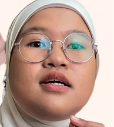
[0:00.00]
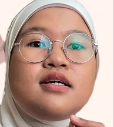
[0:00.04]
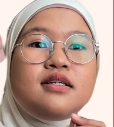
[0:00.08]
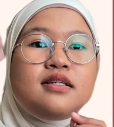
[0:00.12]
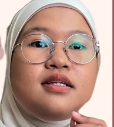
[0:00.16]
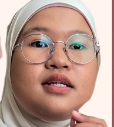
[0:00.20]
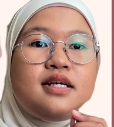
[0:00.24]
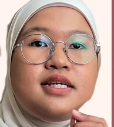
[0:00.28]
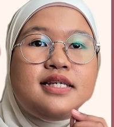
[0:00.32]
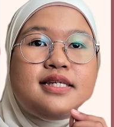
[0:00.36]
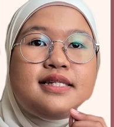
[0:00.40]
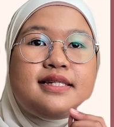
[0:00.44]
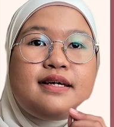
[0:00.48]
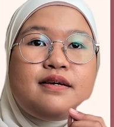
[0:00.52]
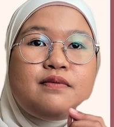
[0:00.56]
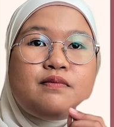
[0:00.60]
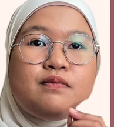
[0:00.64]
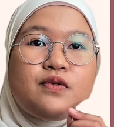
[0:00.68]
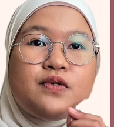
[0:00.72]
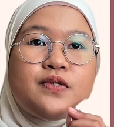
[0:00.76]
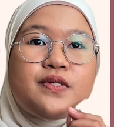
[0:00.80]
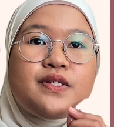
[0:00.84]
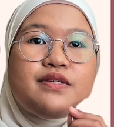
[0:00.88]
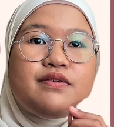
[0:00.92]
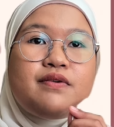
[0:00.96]
This
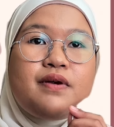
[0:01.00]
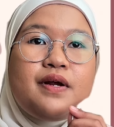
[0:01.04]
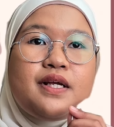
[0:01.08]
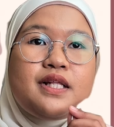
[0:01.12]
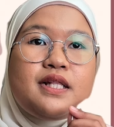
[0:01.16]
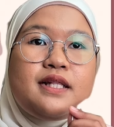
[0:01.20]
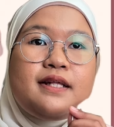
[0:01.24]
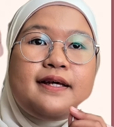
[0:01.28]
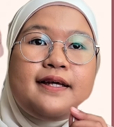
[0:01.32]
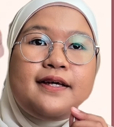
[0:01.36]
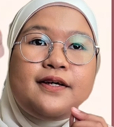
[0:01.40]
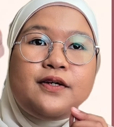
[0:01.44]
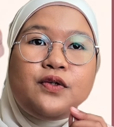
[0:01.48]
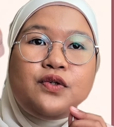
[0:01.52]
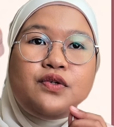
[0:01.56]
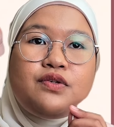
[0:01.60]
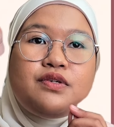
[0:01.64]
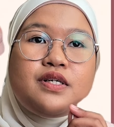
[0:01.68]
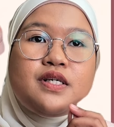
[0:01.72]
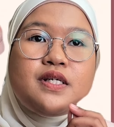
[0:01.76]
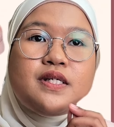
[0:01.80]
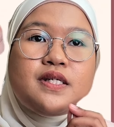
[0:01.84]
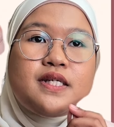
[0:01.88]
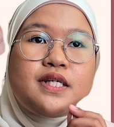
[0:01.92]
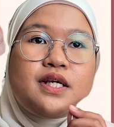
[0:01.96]
demonstrates the
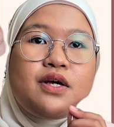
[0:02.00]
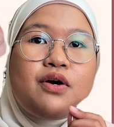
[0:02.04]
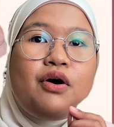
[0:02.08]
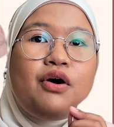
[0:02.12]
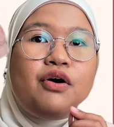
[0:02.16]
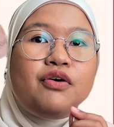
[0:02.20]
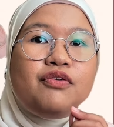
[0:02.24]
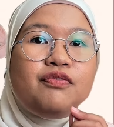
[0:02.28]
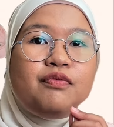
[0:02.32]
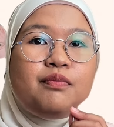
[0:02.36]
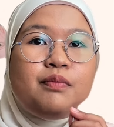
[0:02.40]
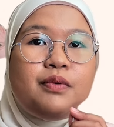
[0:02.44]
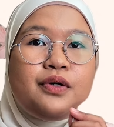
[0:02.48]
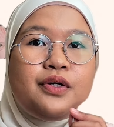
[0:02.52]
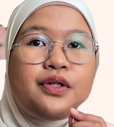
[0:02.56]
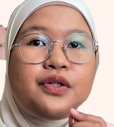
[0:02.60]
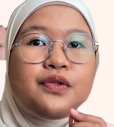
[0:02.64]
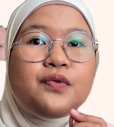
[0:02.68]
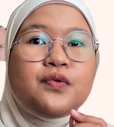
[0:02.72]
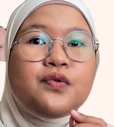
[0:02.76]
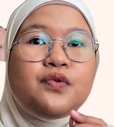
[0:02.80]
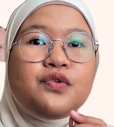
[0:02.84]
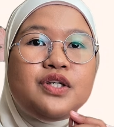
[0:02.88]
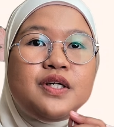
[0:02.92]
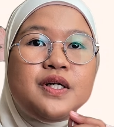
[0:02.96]
accuracy of both
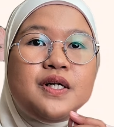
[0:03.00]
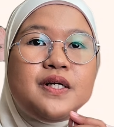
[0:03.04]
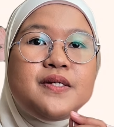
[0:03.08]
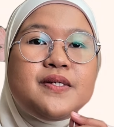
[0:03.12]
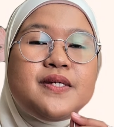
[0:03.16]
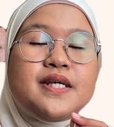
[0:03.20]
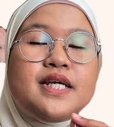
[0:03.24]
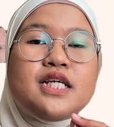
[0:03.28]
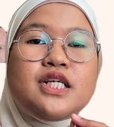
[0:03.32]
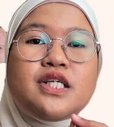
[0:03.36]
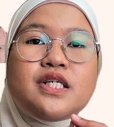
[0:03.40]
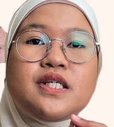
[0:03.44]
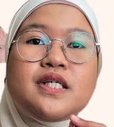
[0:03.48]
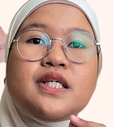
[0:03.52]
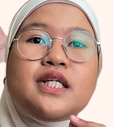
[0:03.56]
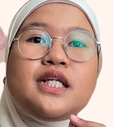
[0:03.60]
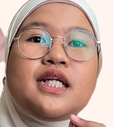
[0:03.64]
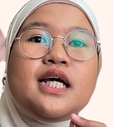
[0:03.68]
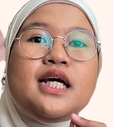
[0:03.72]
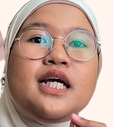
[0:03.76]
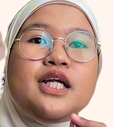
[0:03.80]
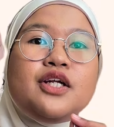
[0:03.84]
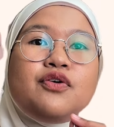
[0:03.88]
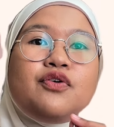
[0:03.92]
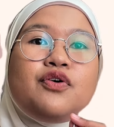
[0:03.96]
neutralization
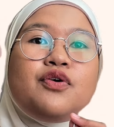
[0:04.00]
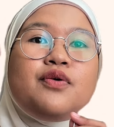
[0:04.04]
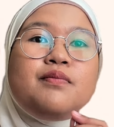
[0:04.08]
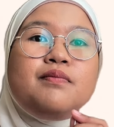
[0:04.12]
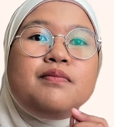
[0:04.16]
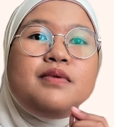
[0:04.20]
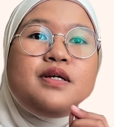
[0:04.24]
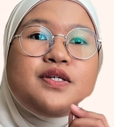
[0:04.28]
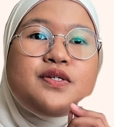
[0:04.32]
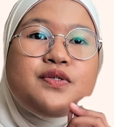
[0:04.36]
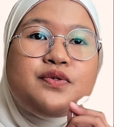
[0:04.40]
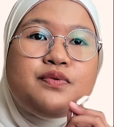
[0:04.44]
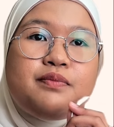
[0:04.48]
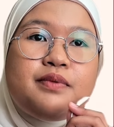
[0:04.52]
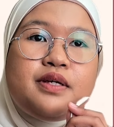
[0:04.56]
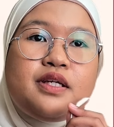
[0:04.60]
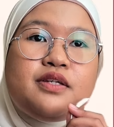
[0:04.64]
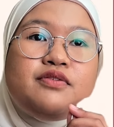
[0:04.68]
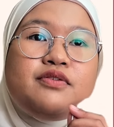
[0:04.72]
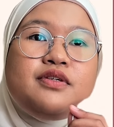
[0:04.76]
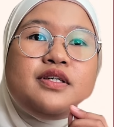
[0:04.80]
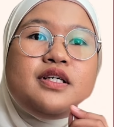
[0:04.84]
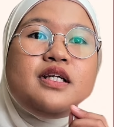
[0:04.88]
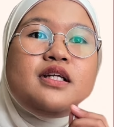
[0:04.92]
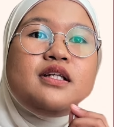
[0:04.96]
and complete
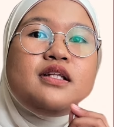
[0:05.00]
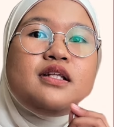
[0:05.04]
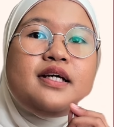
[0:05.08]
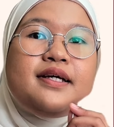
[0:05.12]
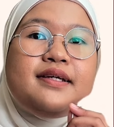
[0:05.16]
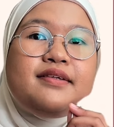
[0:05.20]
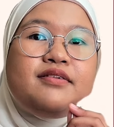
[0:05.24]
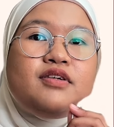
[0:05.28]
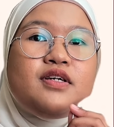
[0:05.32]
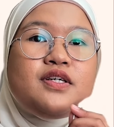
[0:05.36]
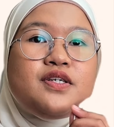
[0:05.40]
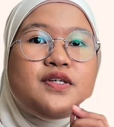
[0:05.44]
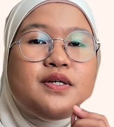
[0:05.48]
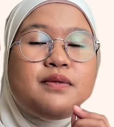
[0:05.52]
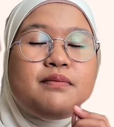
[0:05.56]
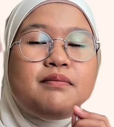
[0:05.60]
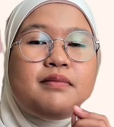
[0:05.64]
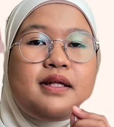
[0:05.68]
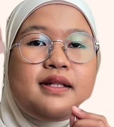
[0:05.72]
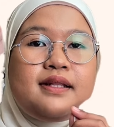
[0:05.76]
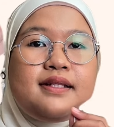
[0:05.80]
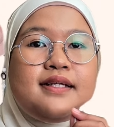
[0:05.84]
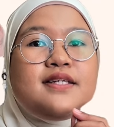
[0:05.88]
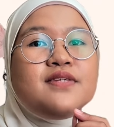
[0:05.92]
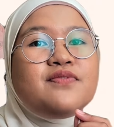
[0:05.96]
symmetry titration
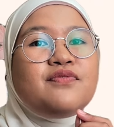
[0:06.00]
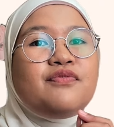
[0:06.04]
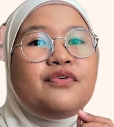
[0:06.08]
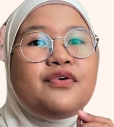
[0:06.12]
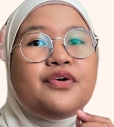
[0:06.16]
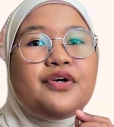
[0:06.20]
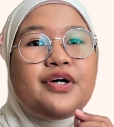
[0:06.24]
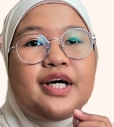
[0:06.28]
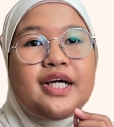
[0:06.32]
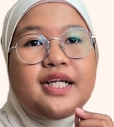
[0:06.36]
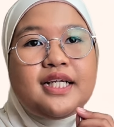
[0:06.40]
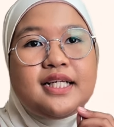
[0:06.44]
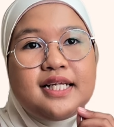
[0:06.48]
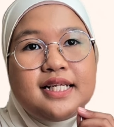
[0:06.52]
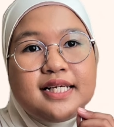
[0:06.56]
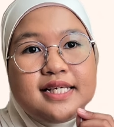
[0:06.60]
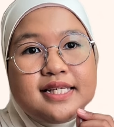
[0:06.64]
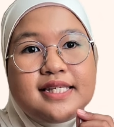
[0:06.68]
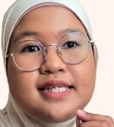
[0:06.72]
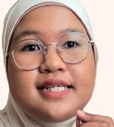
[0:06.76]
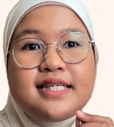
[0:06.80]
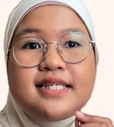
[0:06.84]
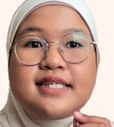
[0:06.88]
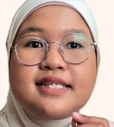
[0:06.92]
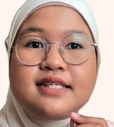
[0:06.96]
methods for
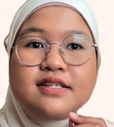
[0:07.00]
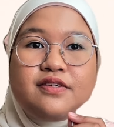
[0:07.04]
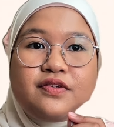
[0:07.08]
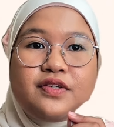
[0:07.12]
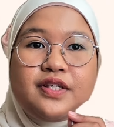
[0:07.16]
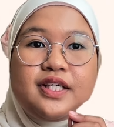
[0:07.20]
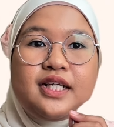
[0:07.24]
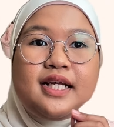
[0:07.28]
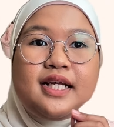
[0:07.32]
analyzing citric